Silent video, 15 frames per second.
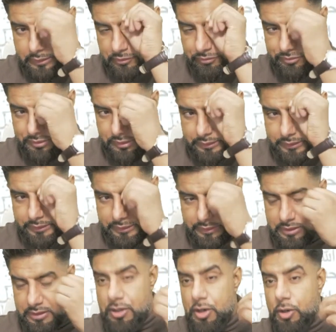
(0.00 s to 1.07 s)

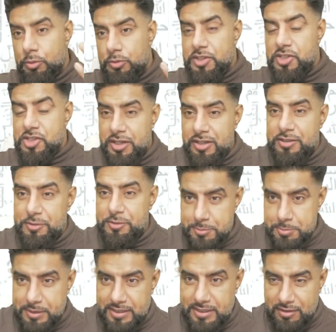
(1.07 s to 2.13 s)
definitely know the sheikh
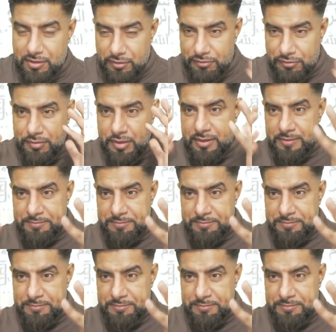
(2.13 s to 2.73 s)
you're speaking of.